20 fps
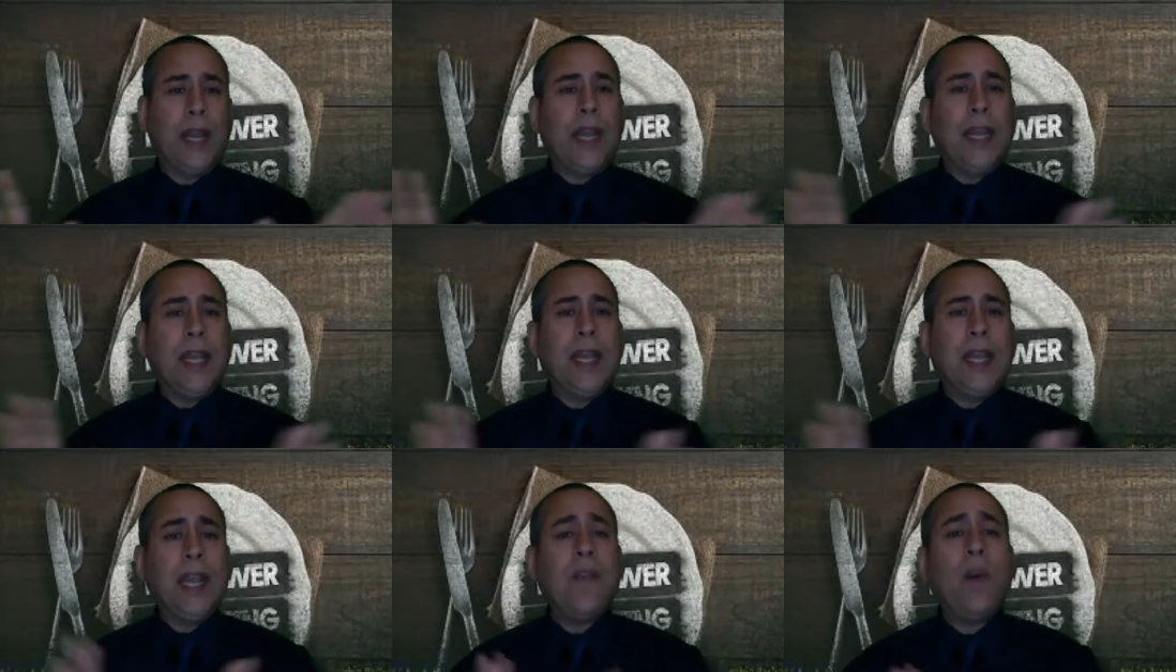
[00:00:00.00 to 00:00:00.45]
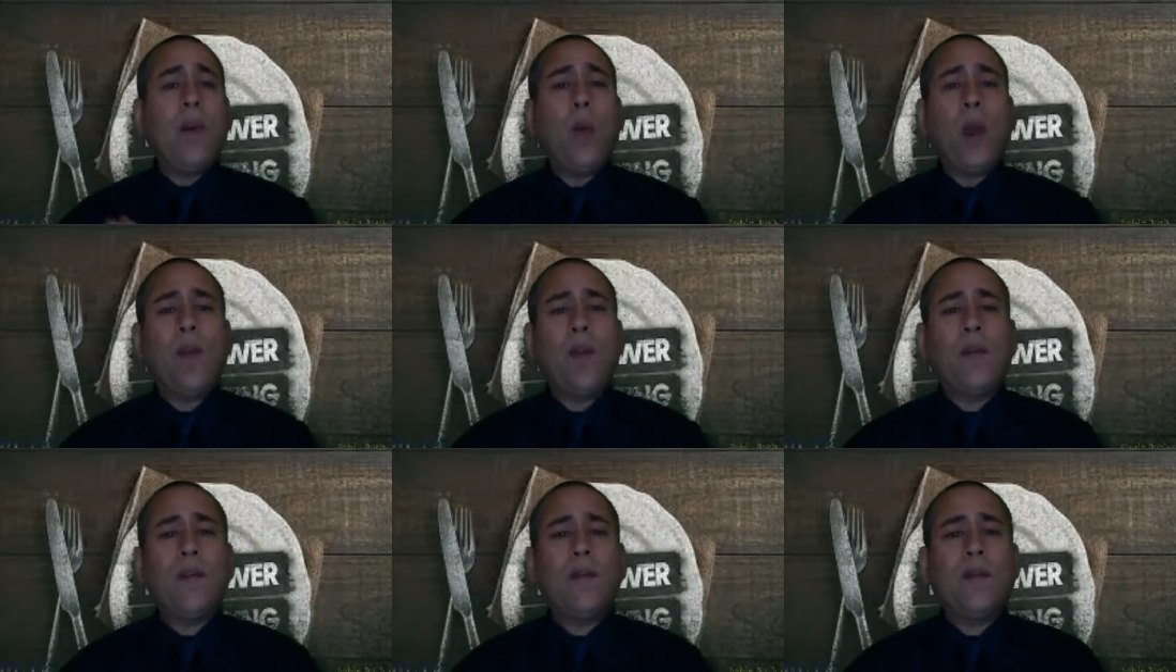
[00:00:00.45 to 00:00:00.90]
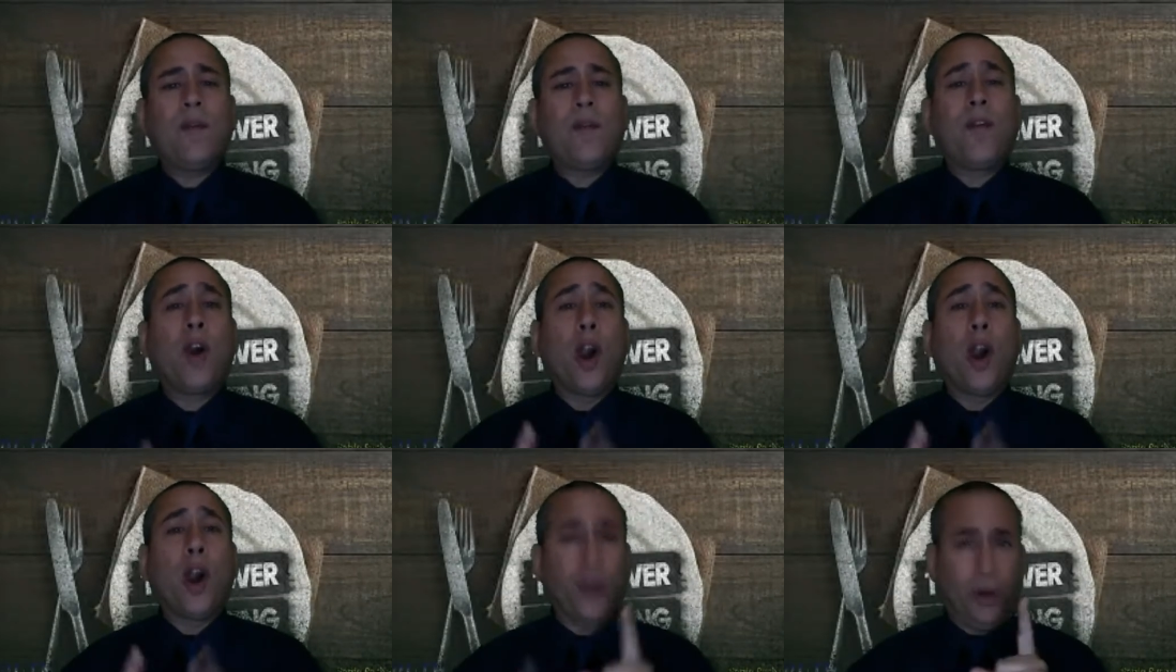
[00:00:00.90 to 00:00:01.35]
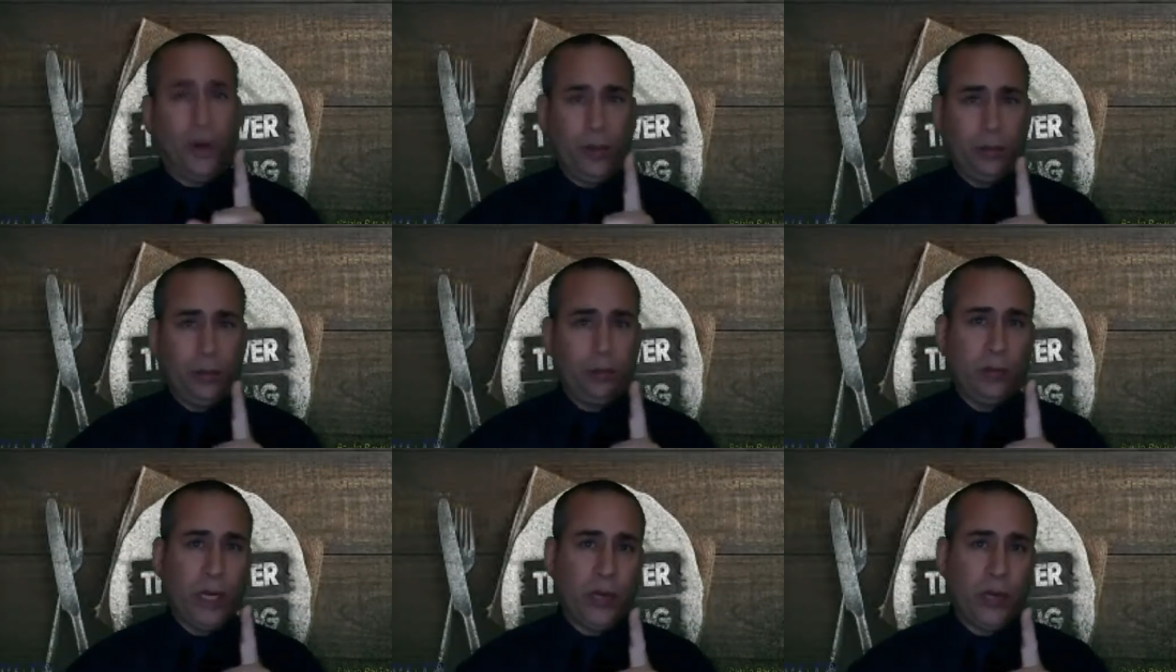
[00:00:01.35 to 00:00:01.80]
He even went further,
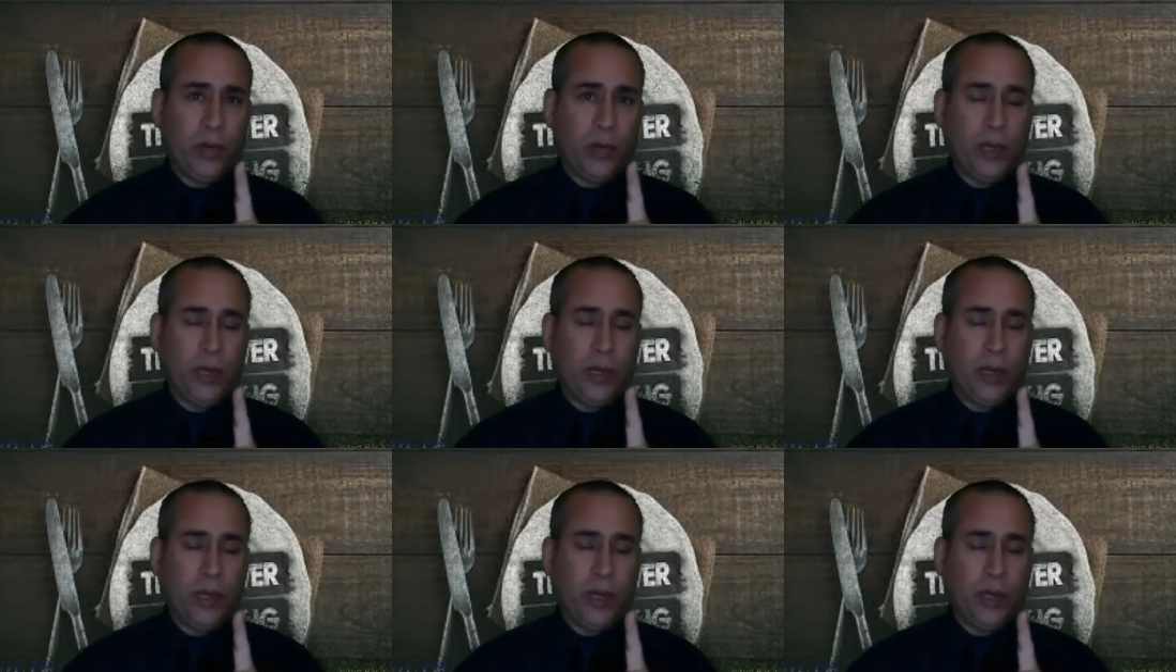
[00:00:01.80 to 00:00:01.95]
brethren.